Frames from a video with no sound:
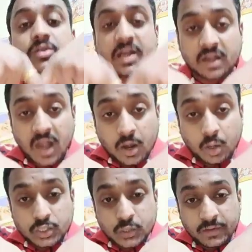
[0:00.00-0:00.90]
tetrad
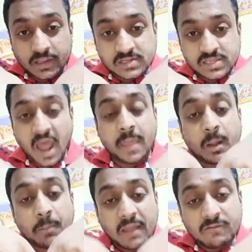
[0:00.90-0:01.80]
also we can say.
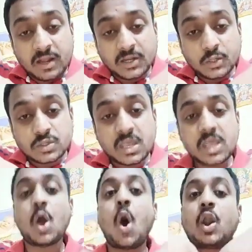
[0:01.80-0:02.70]
Either bivalent you
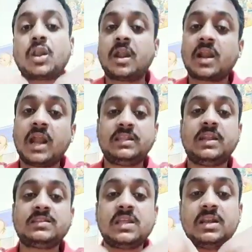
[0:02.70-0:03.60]
say or tetrad,
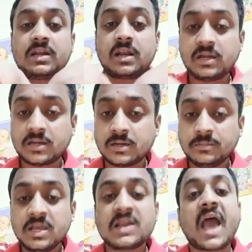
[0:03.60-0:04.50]
that is the literal
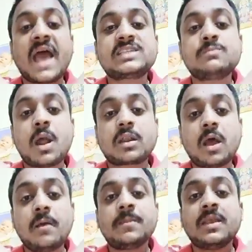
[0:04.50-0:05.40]
term.
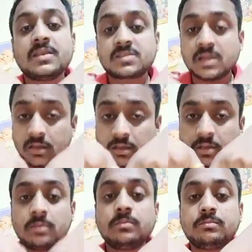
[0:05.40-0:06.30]
Chiasmata is the
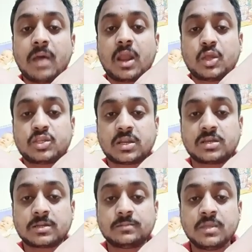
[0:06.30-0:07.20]
biological
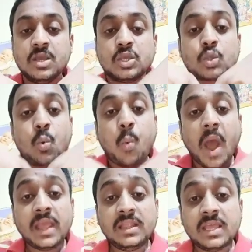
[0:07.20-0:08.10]
term. So
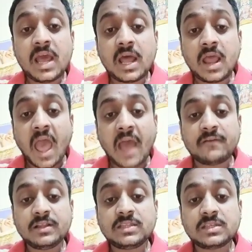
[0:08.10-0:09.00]
why they are
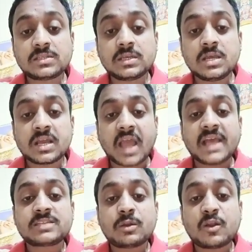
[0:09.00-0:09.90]
having this
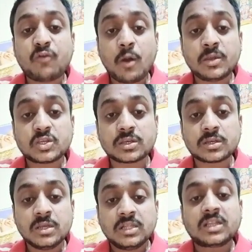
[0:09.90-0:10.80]
chiasmata
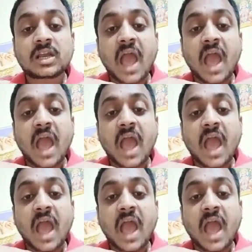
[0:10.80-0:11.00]
formation? The